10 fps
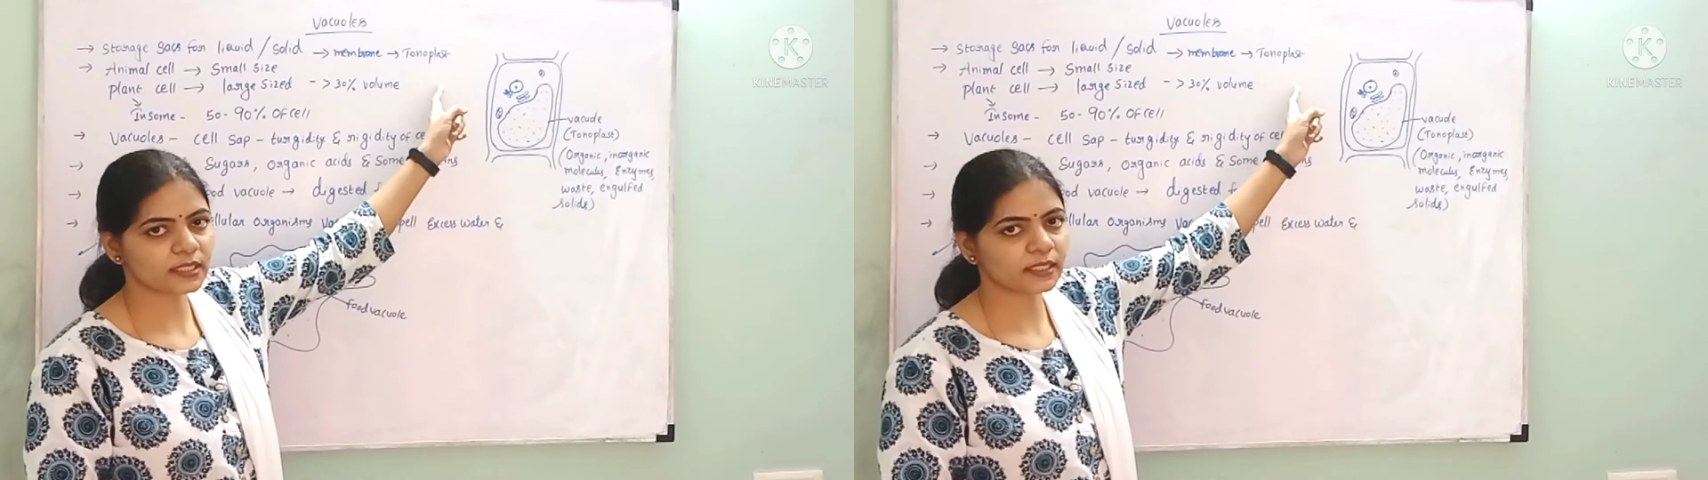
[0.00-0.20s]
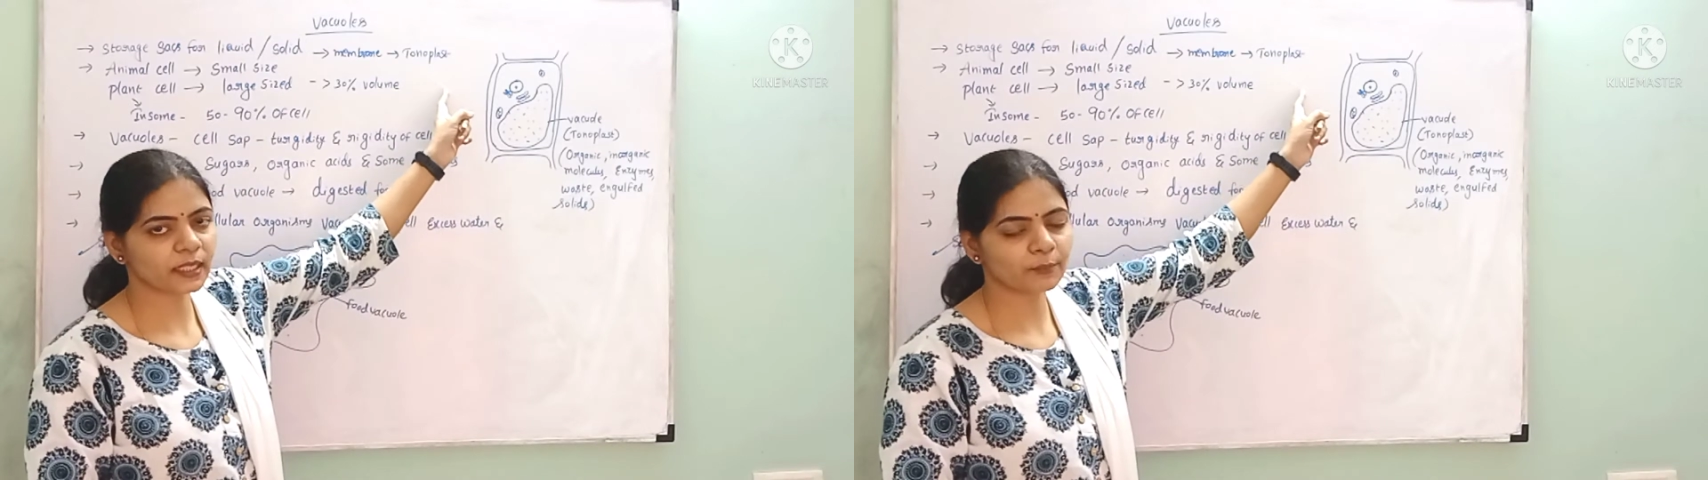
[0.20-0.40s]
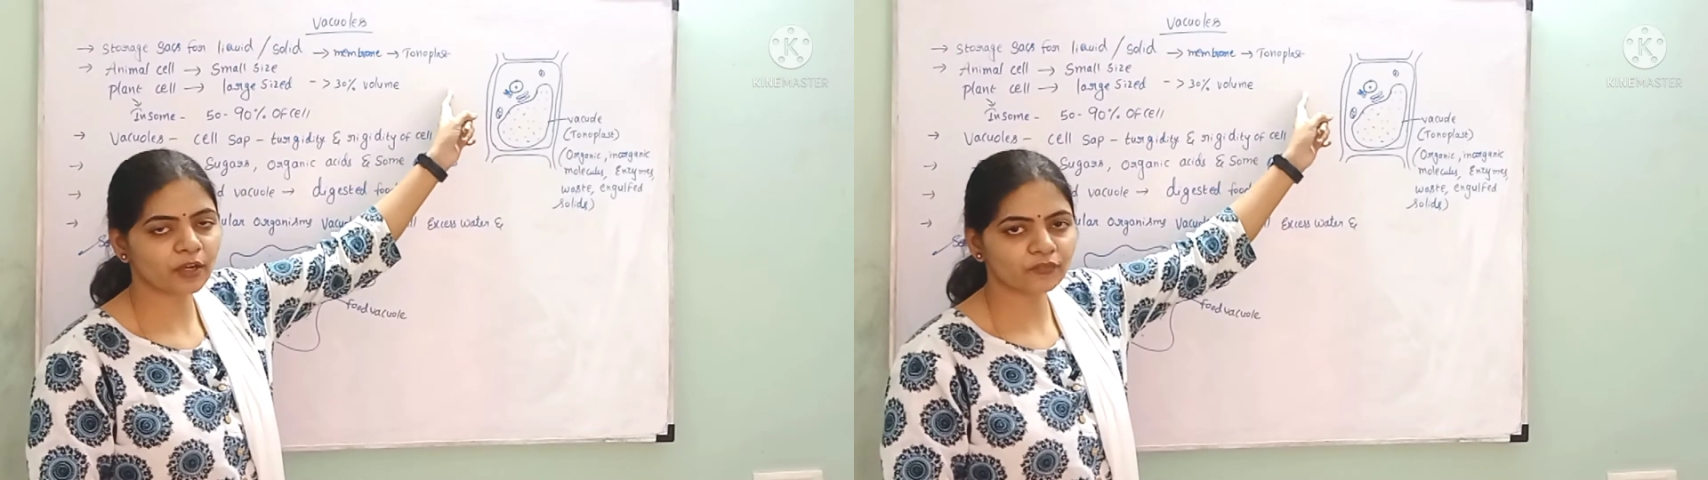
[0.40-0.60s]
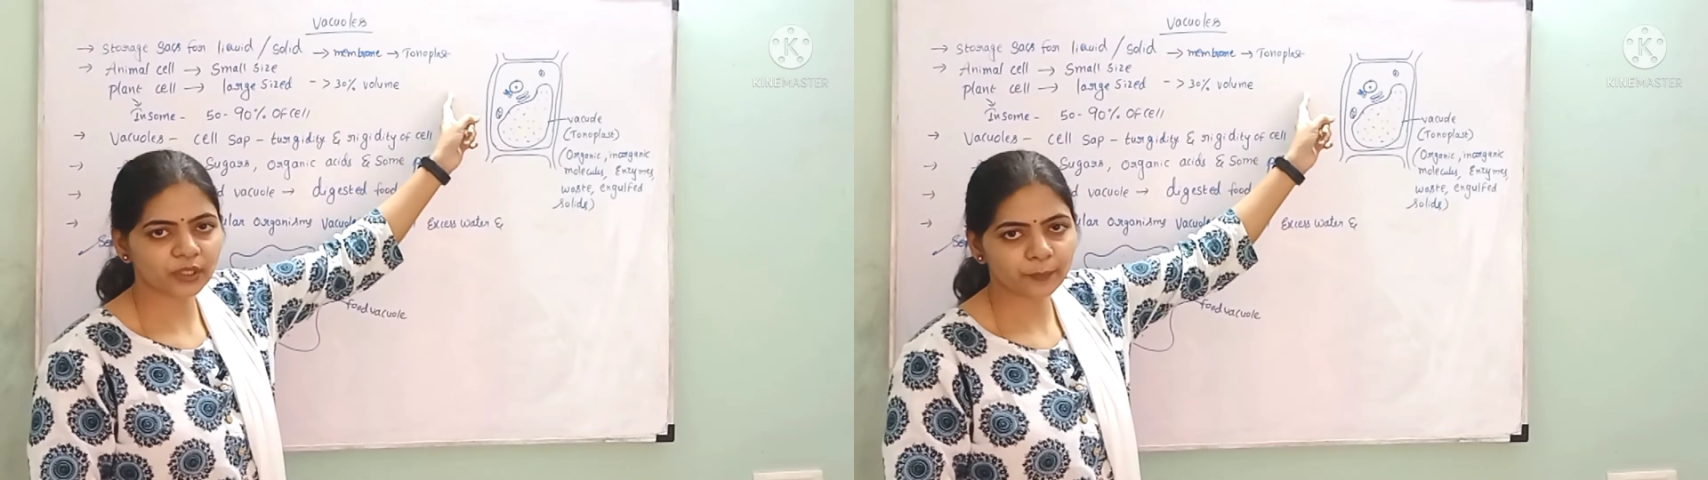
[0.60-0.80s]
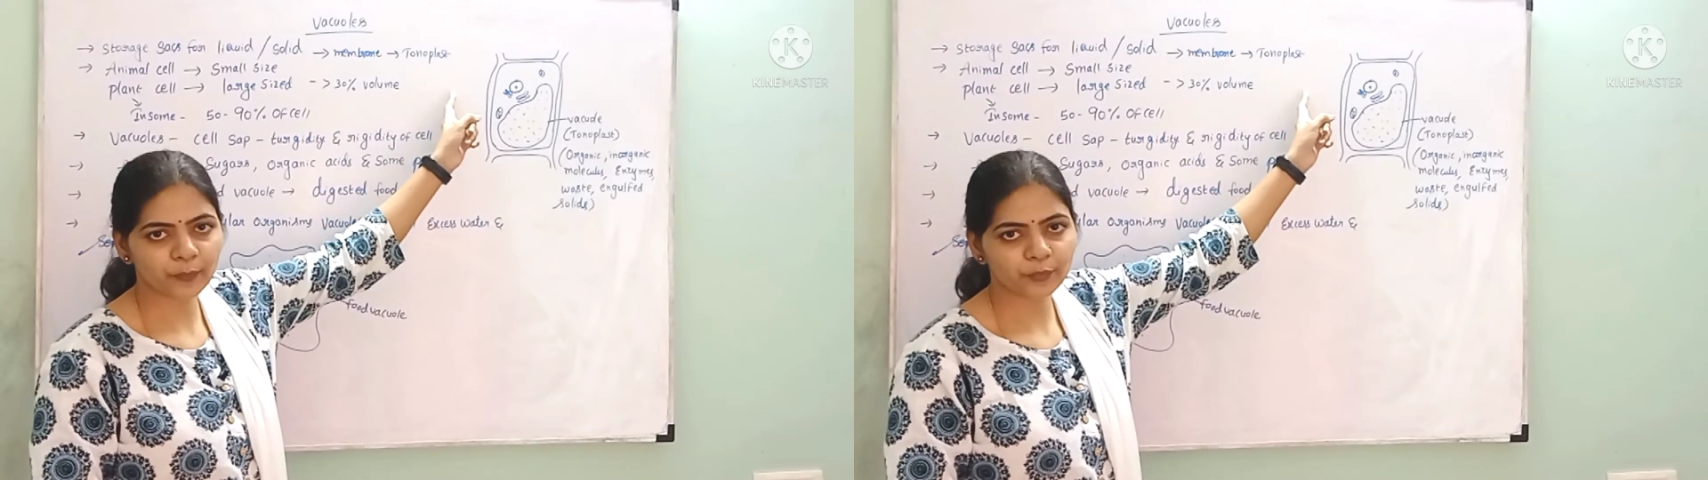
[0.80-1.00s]
is the name of
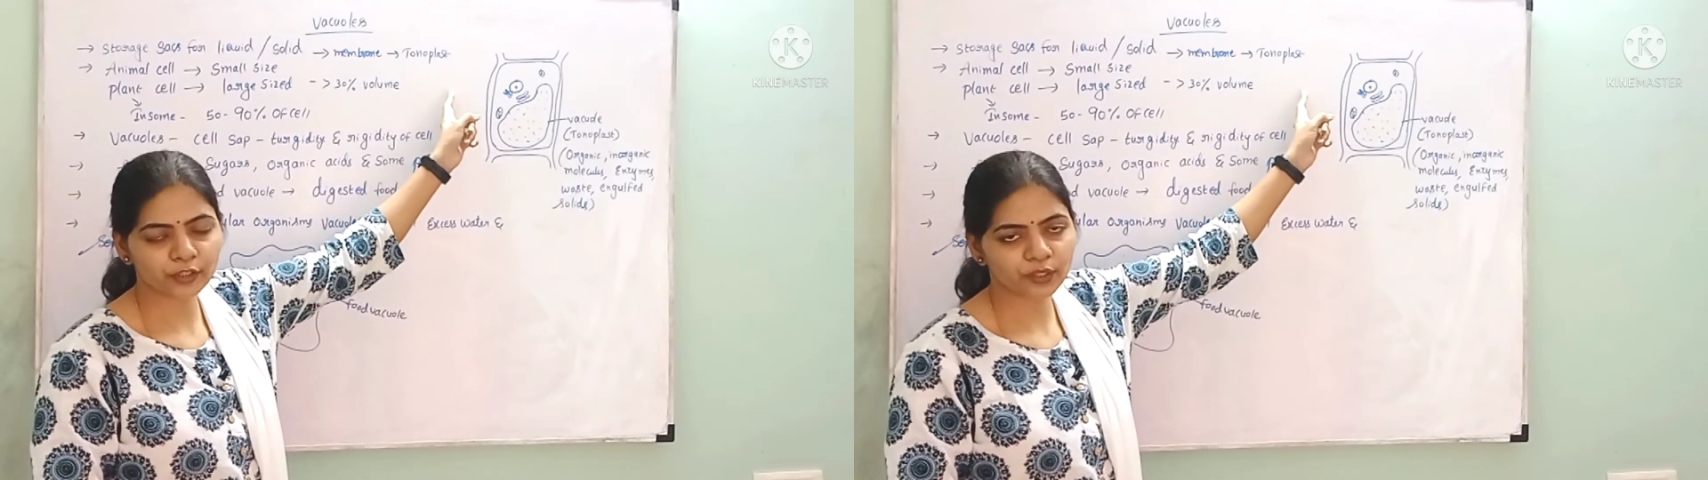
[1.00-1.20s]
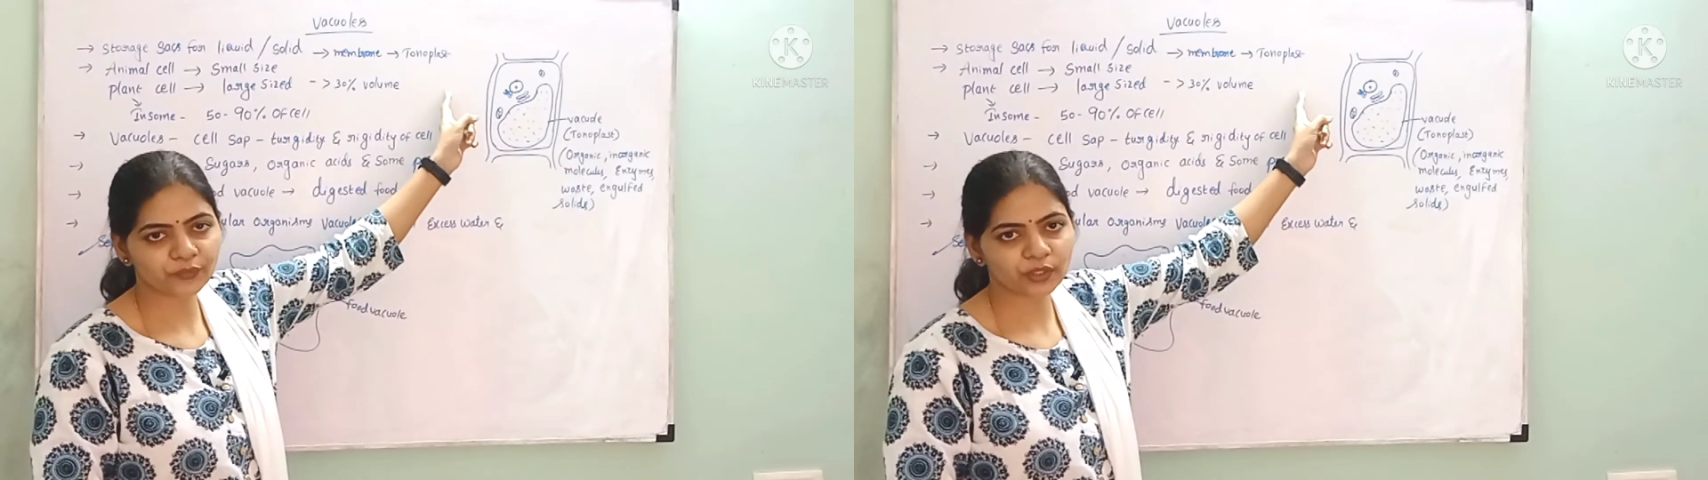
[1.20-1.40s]
the membrane of